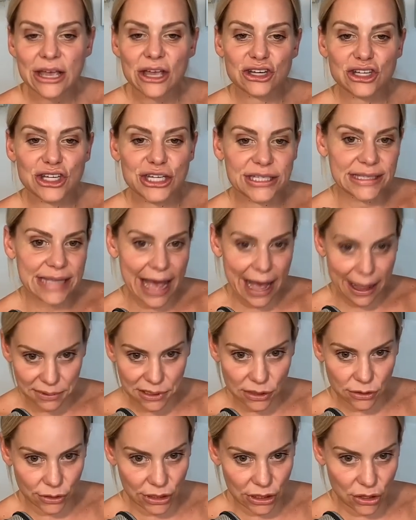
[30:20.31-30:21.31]
She's
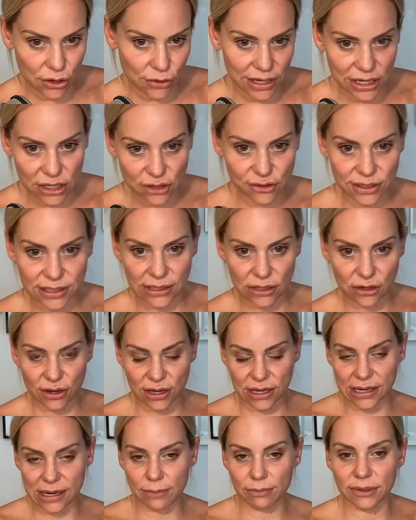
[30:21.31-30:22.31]
absolutely no interest in
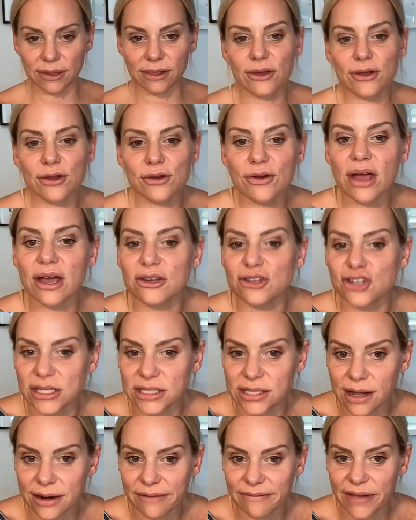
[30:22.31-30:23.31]
hooking up with Luke. She's
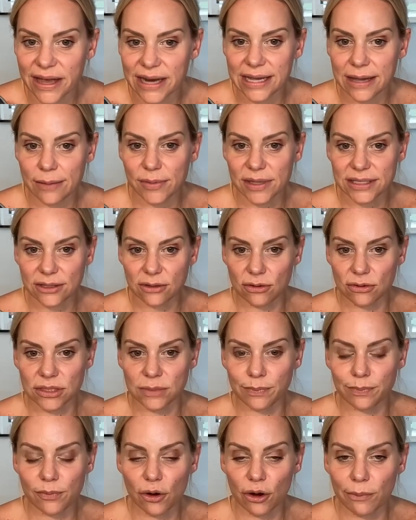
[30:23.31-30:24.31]
not inviting him into
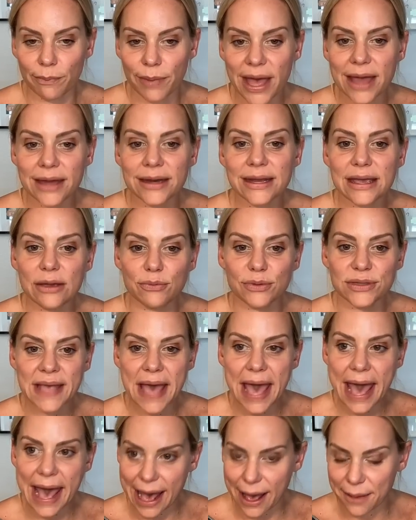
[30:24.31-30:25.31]
her bed. It was
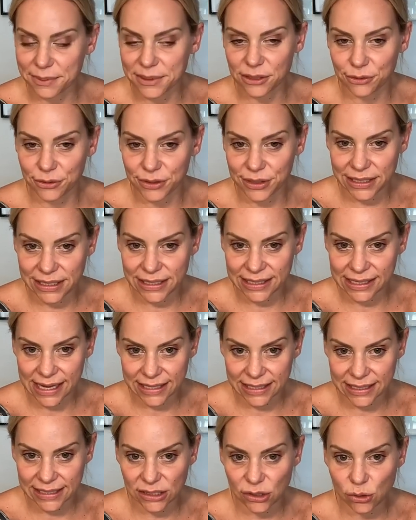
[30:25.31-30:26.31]
absolutely
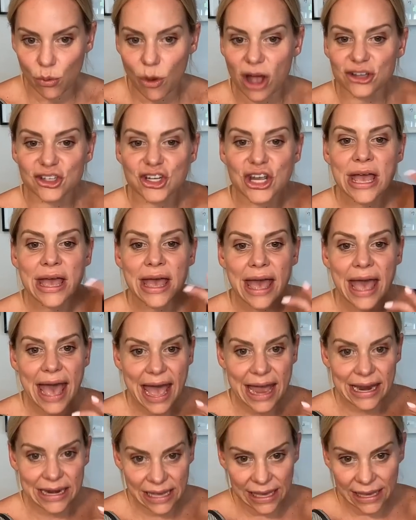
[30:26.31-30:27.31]
disgusting to watch.
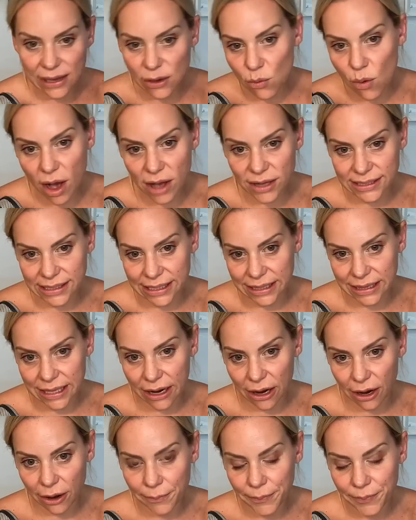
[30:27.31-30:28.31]
And he walks in
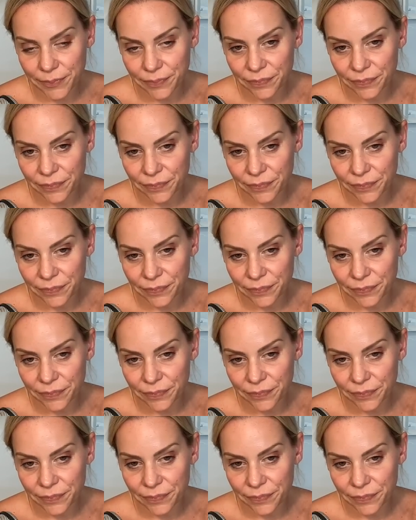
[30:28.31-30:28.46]
there.